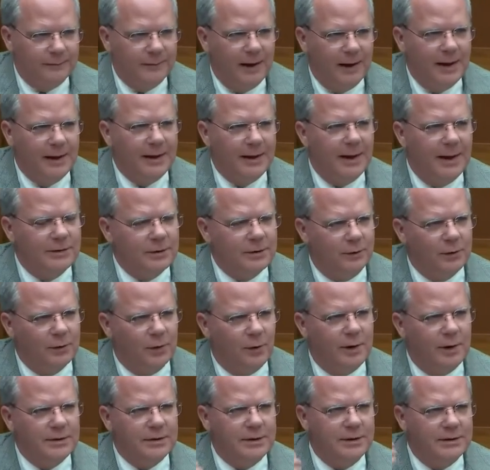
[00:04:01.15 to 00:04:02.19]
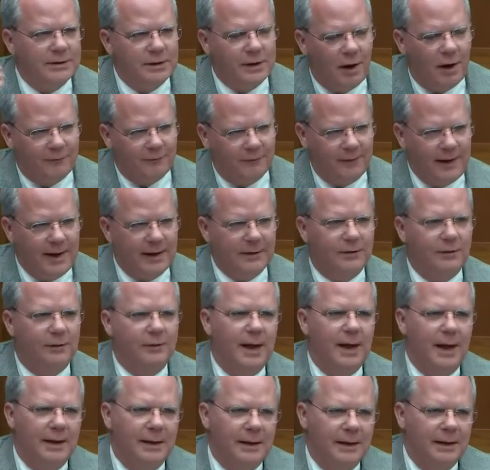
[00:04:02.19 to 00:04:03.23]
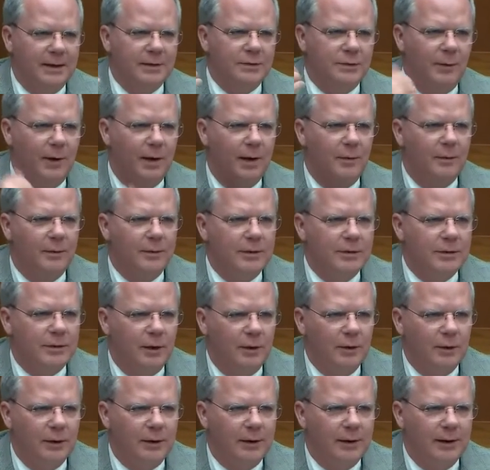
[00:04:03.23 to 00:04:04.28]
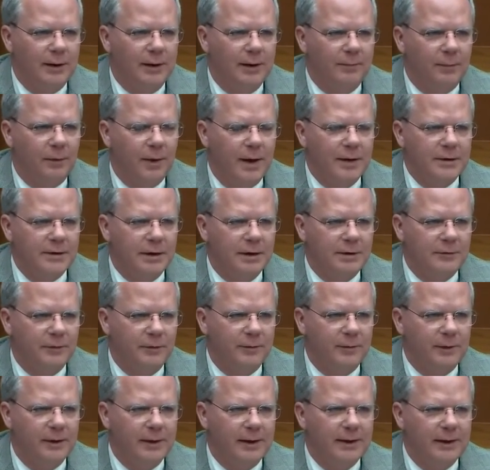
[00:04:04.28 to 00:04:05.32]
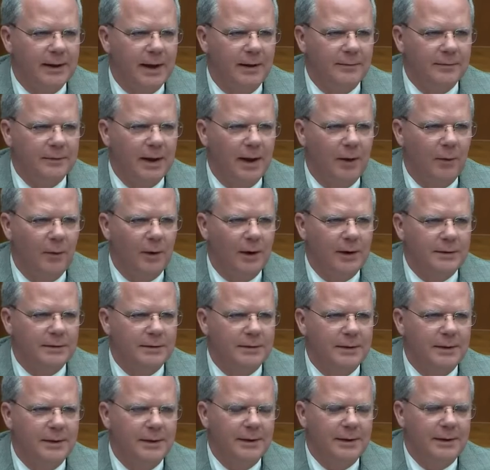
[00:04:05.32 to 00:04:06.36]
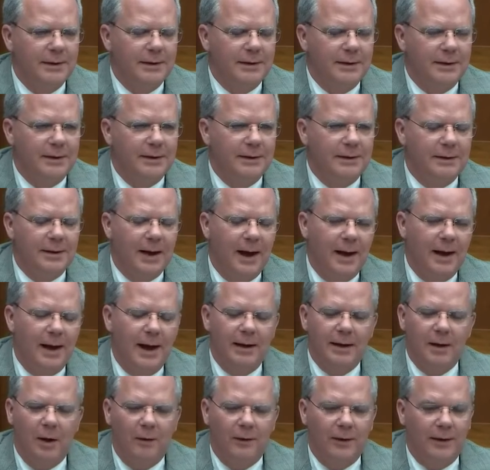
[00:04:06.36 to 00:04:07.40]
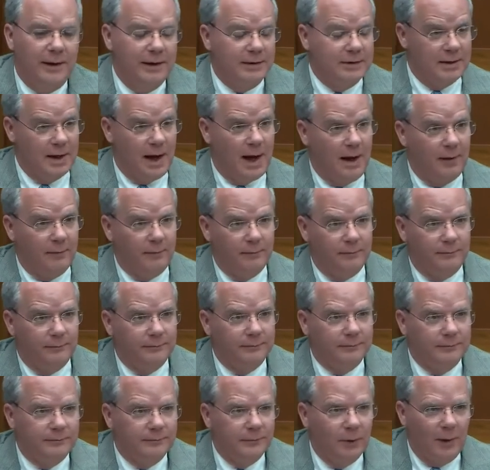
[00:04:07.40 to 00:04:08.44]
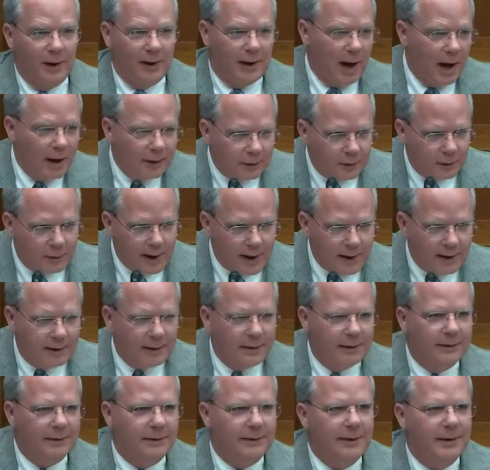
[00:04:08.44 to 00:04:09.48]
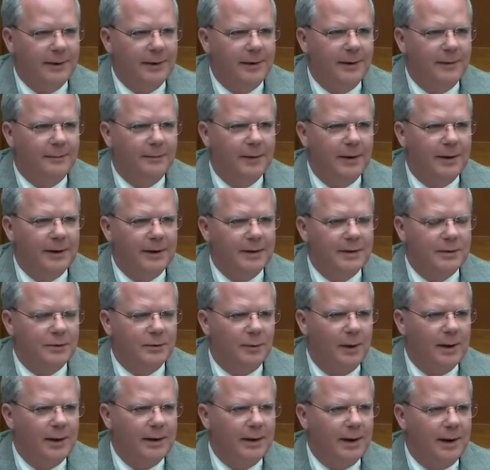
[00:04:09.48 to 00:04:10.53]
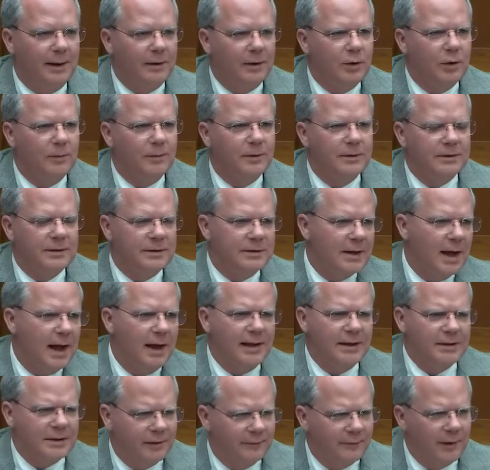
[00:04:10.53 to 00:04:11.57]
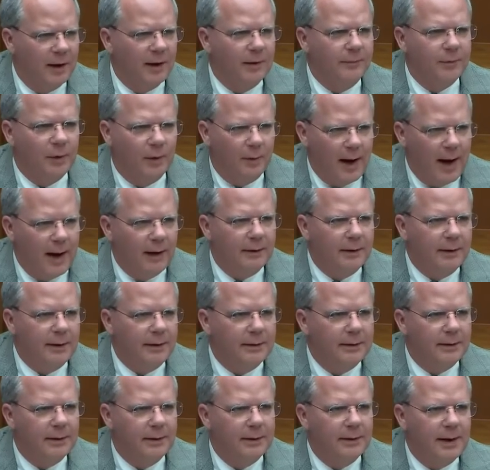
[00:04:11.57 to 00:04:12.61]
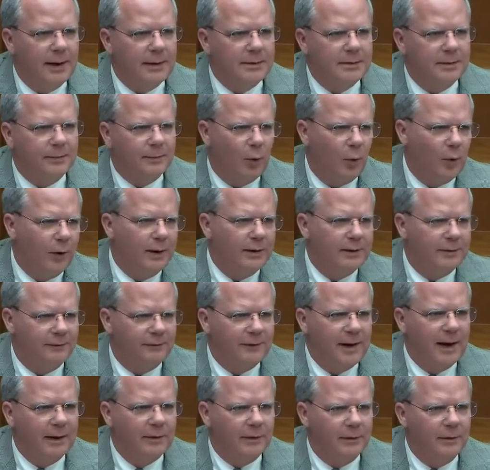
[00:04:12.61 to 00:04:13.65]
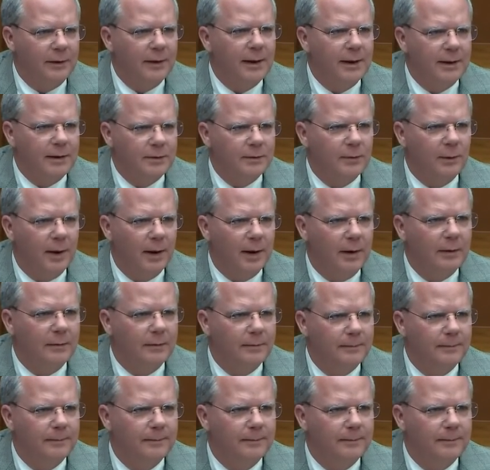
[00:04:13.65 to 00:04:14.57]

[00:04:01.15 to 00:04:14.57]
And so the question is, do y'all factor that in as well when you start looking at projects for bringing dams out? I know that it's not the way God created it, but it is the way that human society has developed around it, and that's important to factor in as well.